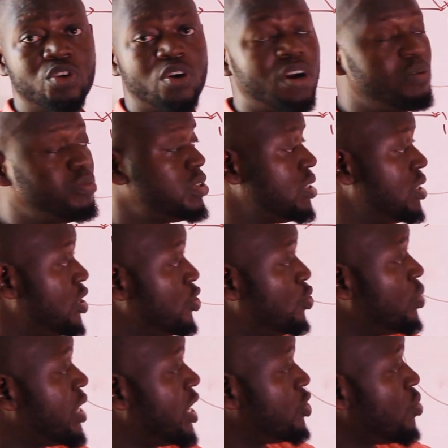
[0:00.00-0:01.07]
theorems,
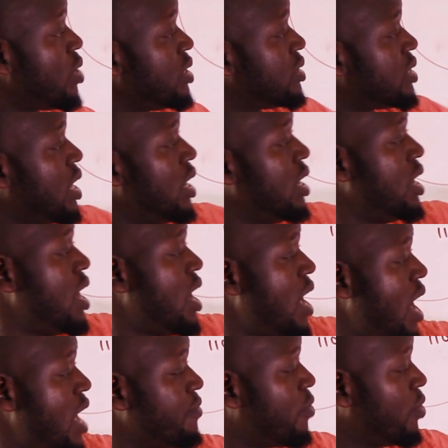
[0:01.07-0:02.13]
you'll get your answer.
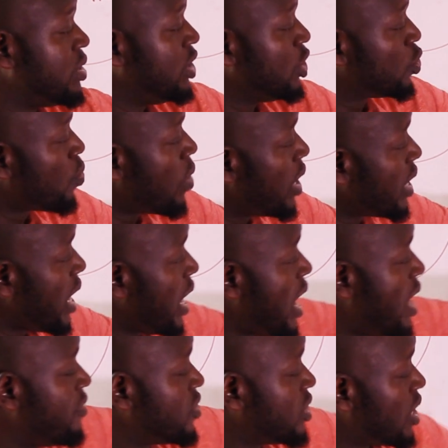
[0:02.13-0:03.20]
And for this one, I
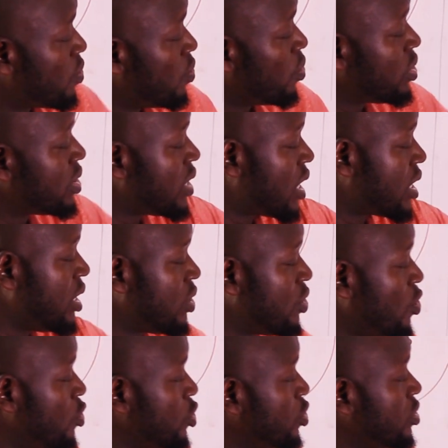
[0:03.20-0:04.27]
have cyclic
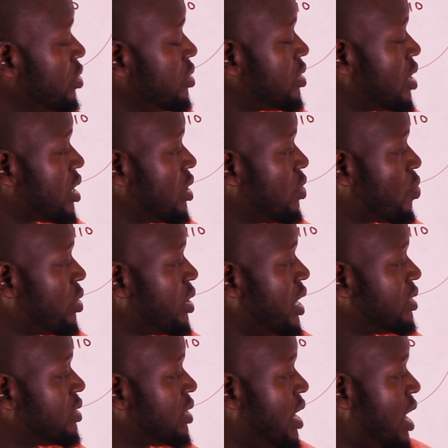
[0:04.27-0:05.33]

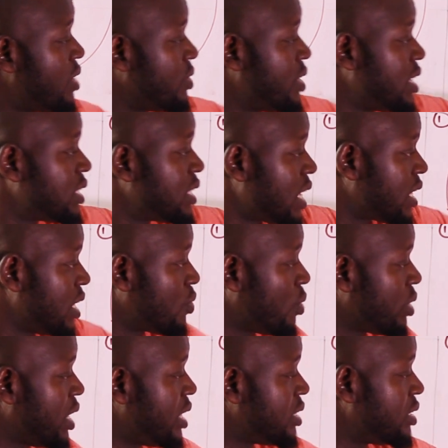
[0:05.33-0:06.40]
quadrilateral, another cyclic
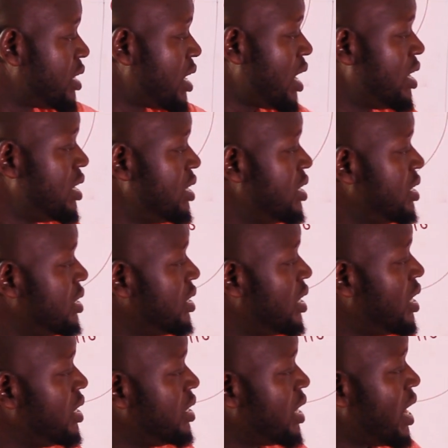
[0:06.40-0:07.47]
quadrilateral.
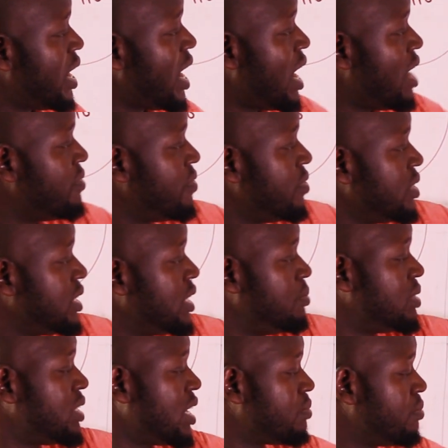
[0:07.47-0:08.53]
Then I have same
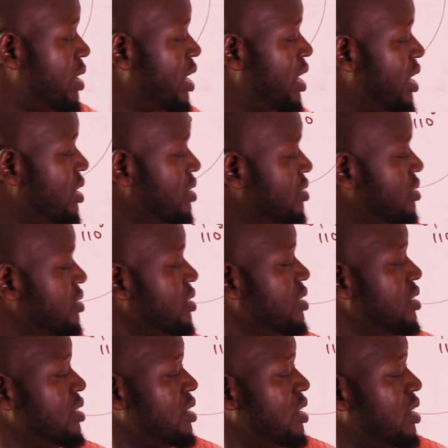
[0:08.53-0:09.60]
segment,
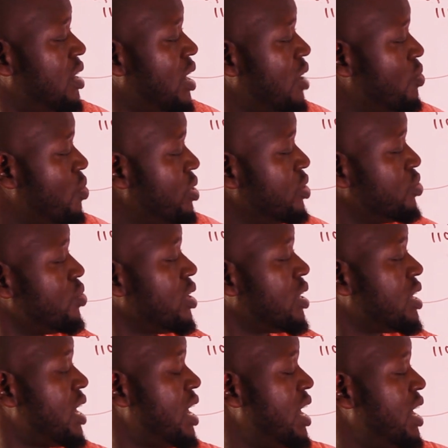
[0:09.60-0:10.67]
angle in a
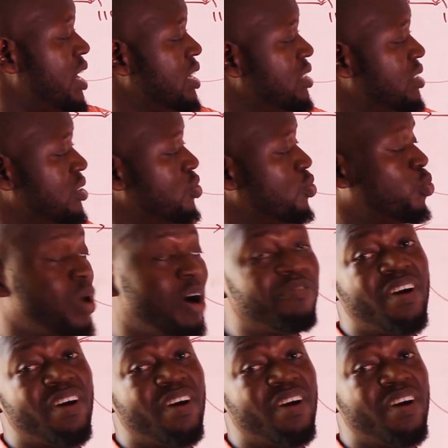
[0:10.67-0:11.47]
straight line. You are